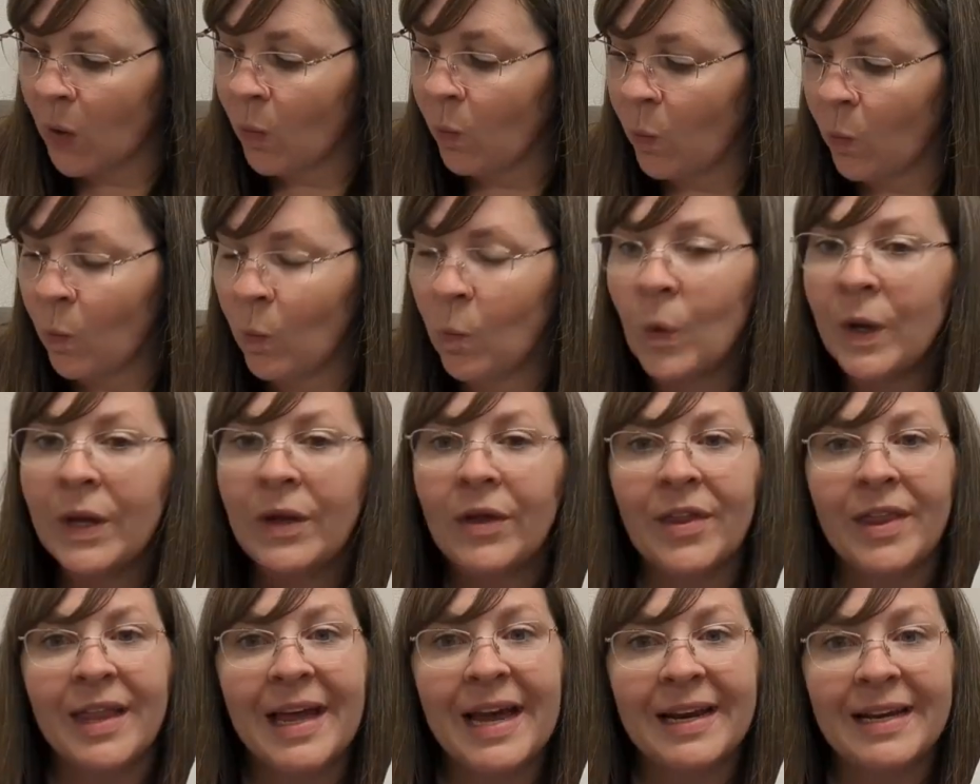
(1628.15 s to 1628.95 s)

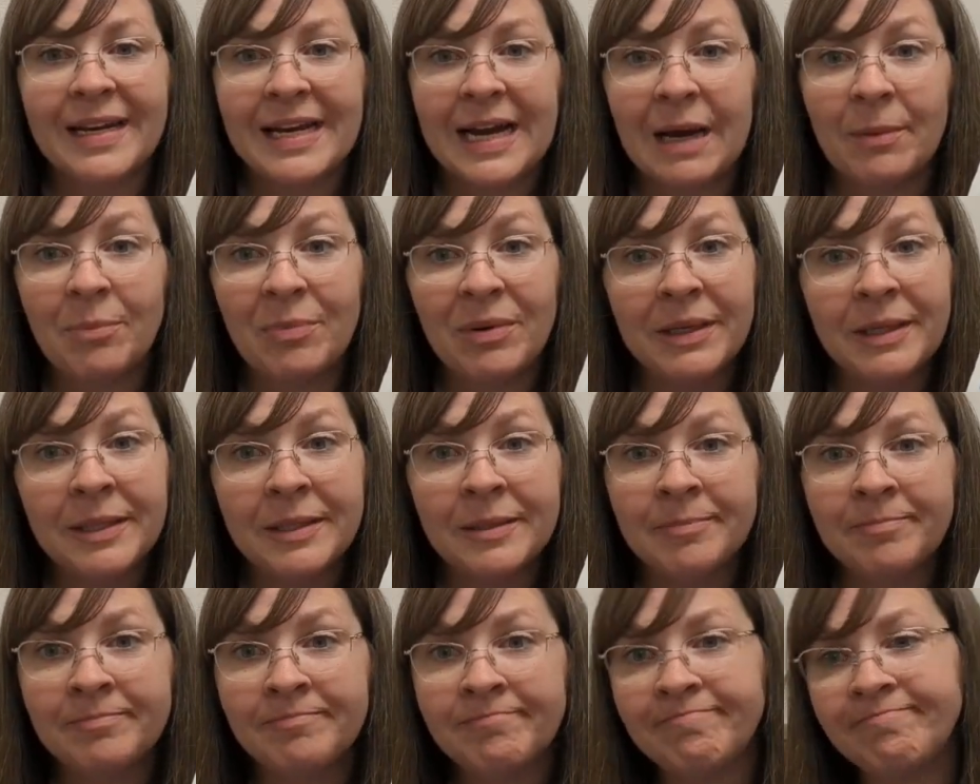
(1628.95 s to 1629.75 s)
Will that happen
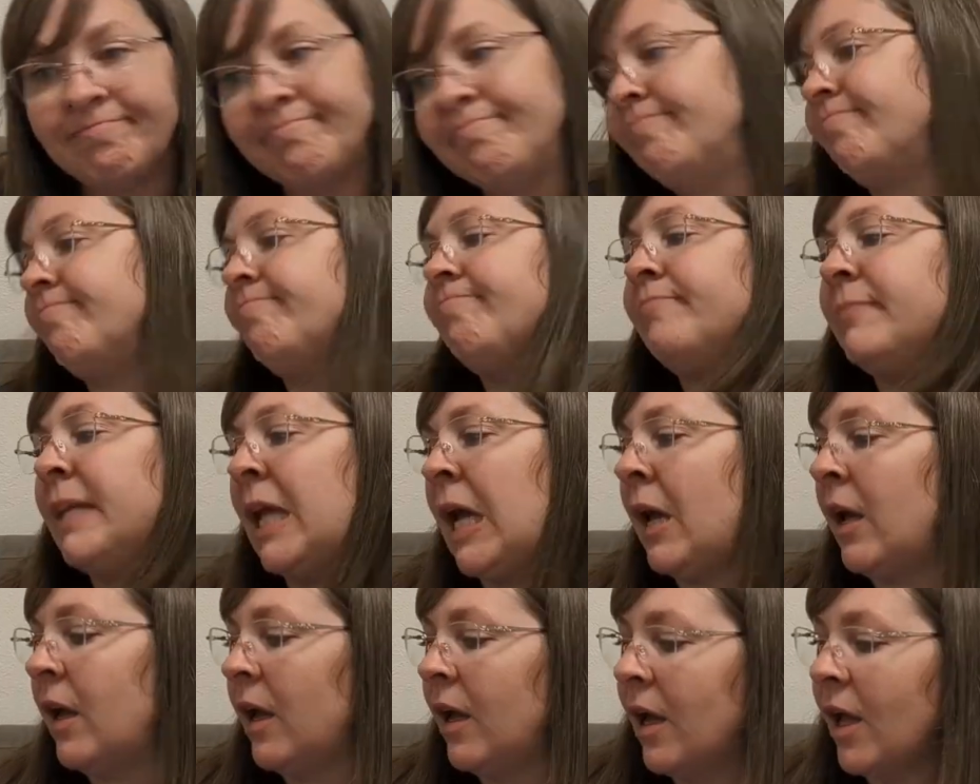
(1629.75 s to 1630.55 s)

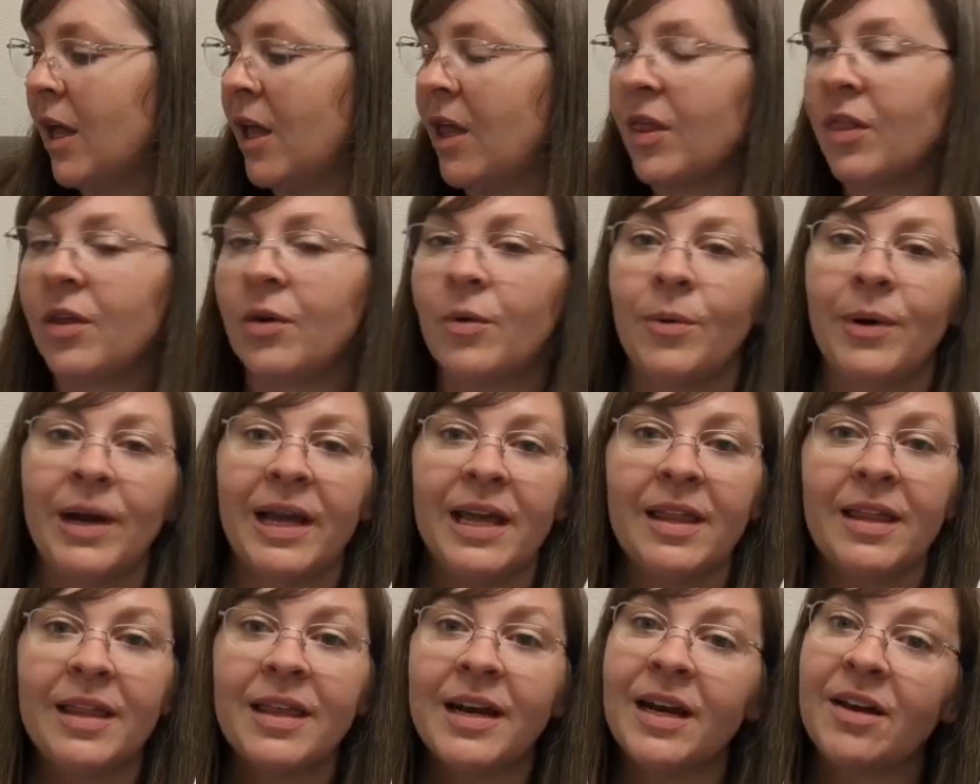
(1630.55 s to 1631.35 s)
the
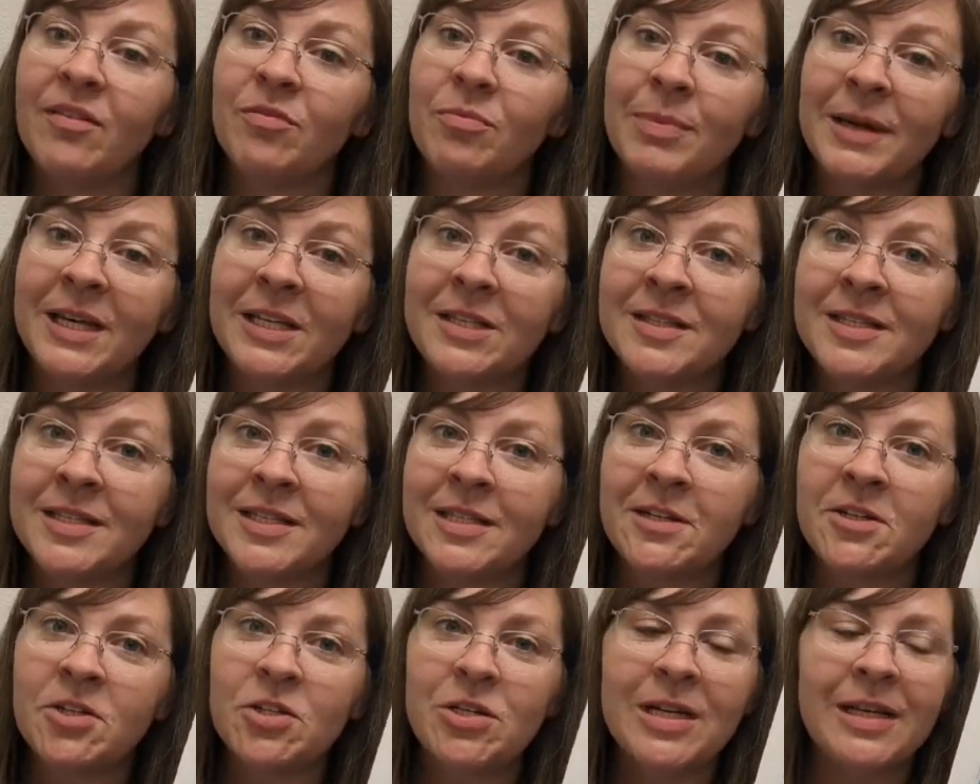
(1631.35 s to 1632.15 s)
way that I've been
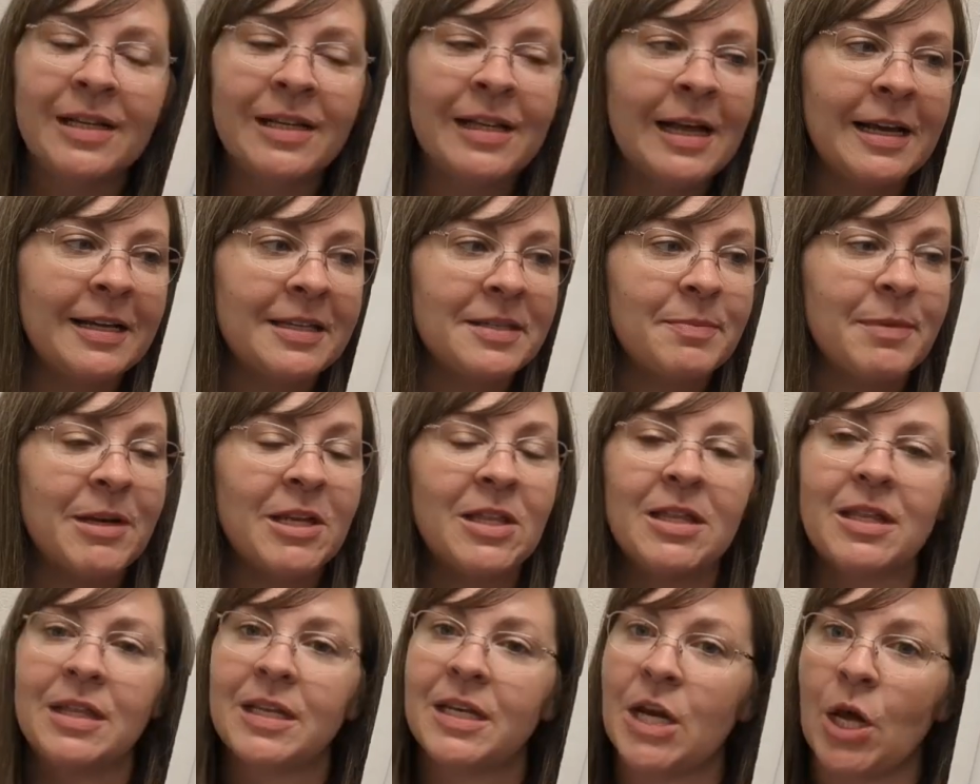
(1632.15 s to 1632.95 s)
stitching last
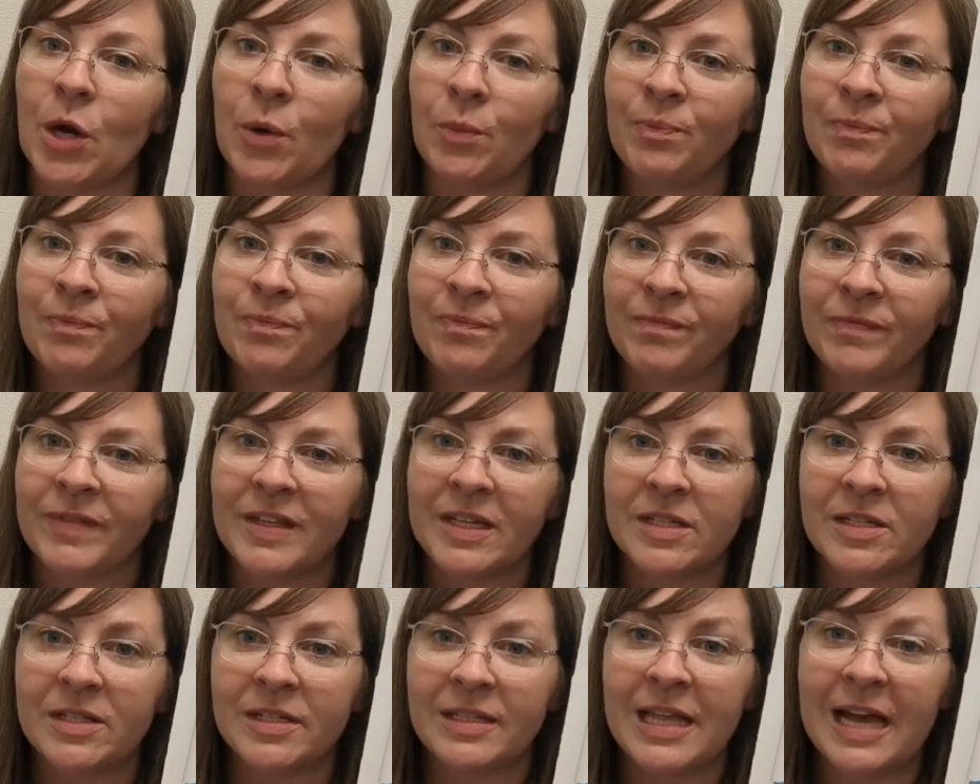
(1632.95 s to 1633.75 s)
month? No.
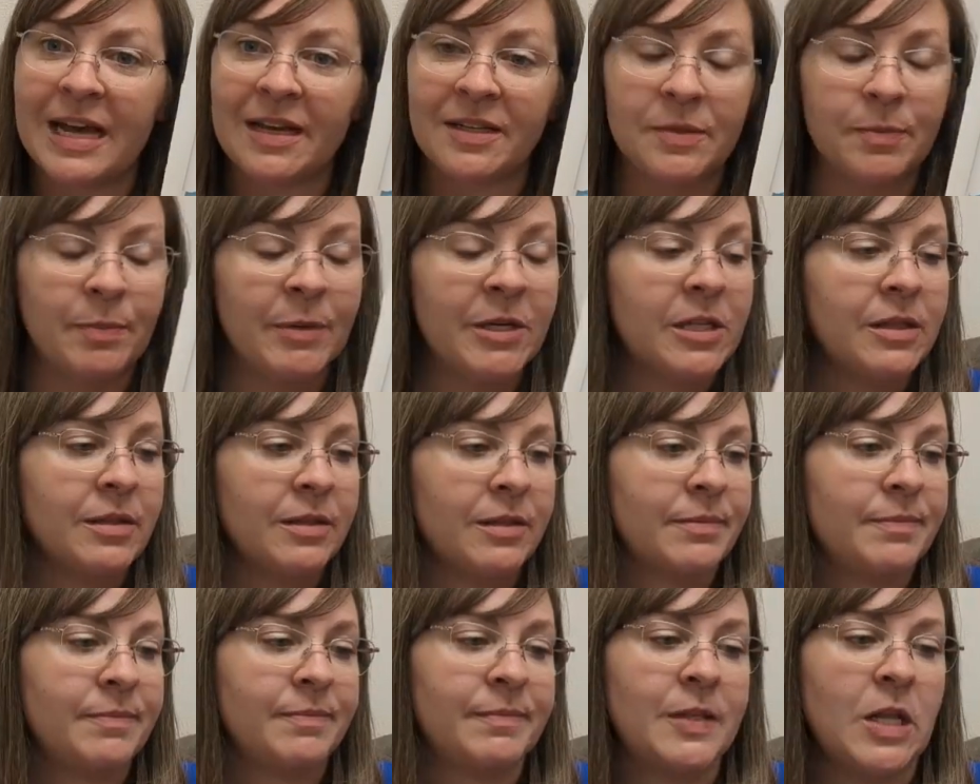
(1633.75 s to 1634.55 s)
This last month?
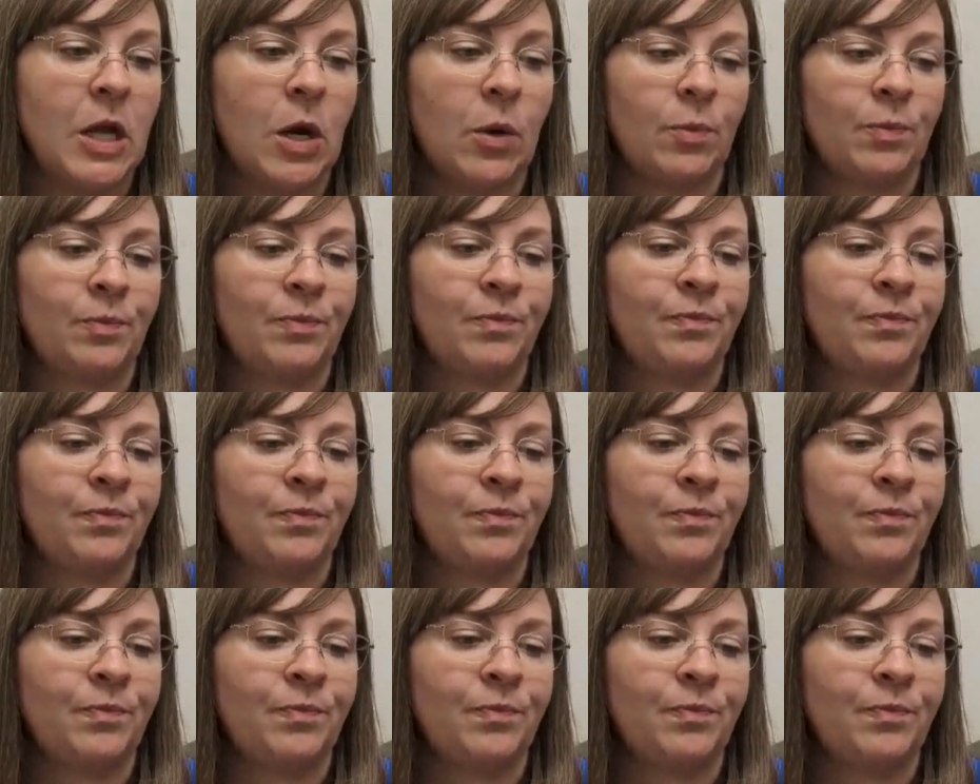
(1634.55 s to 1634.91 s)
No.